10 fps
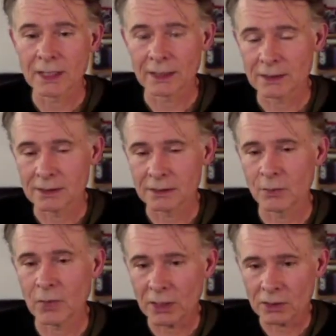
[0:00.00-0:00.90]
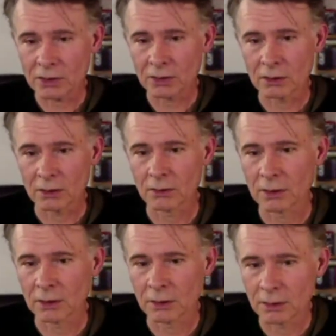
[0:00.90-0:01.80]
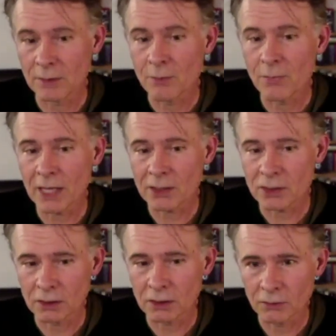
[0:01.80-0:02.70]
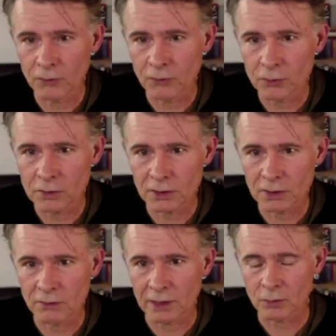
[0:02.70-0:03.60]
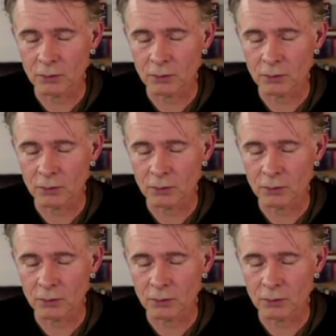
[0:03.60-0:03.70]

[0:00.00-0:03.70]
anticipation and in imagining a future event, we